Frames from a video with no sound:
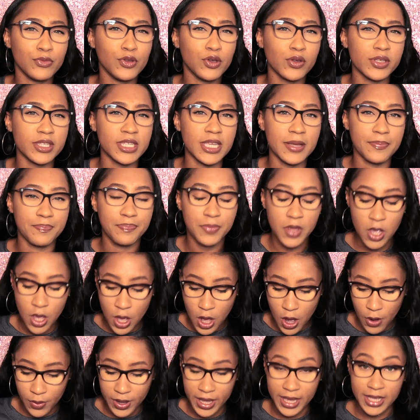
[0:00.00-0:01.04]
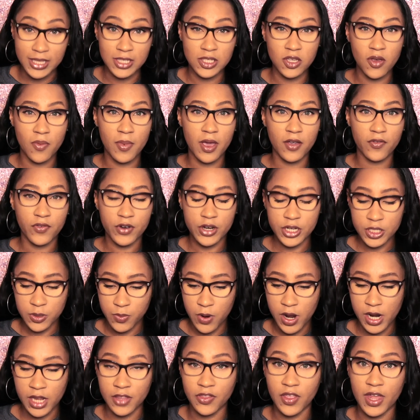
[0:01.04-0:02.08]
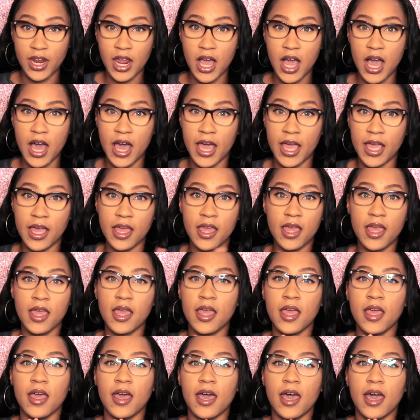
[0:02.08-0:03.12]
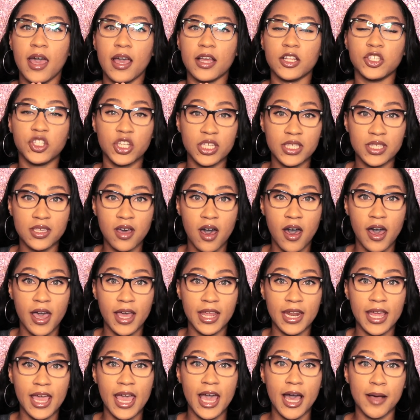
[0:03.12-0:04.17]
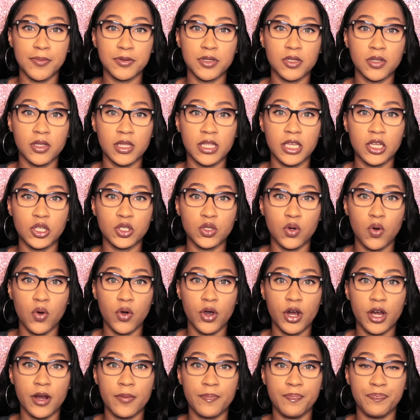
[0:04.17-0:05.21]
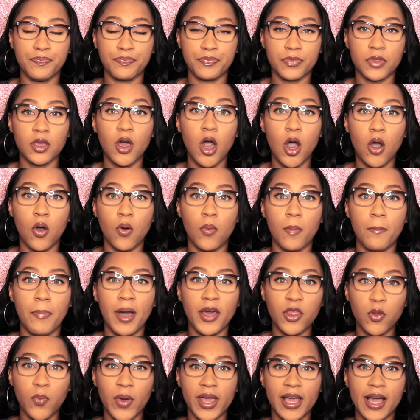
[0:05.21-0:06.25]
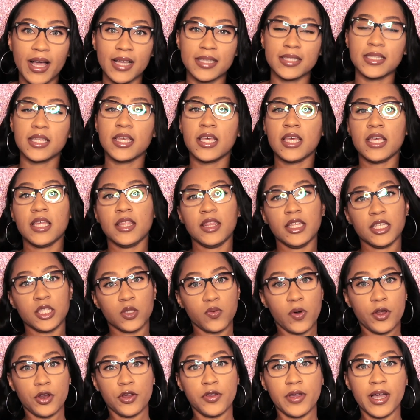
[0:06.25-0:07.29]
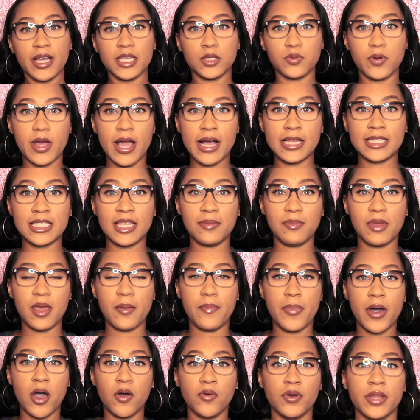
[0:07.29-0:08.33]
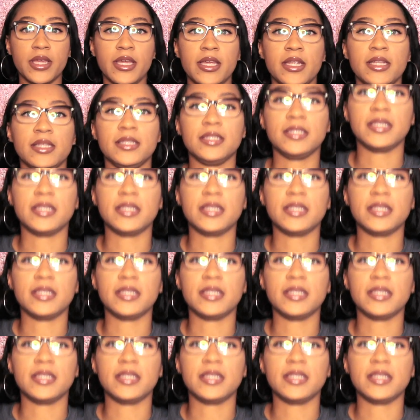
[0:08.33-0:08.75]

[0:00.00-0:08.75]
You'll see. Okay, so my first product that I just got and I absolutely adore. Oh, by the way guys, the sweater you guys were asking me about, it